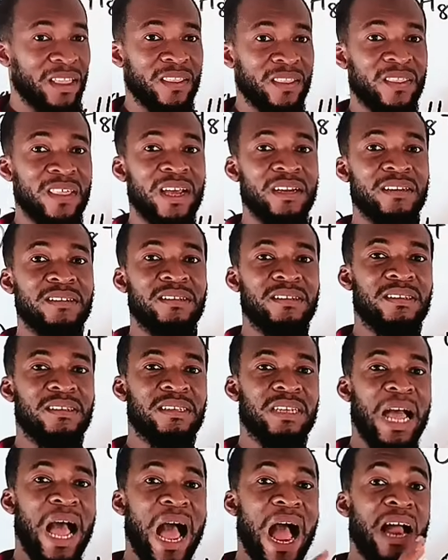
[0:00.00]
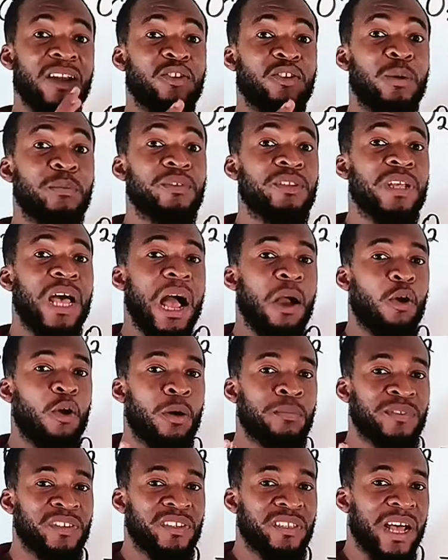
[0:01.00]
that atoms are
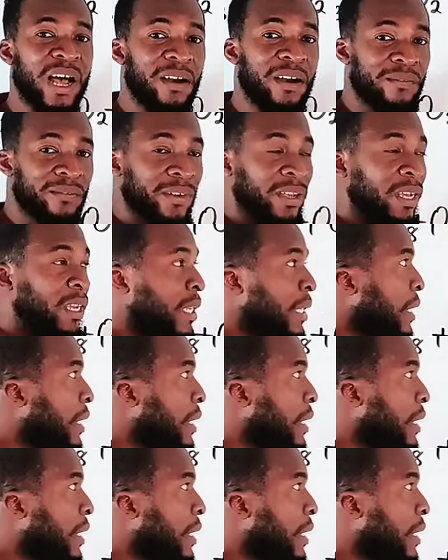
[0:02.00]
conserved.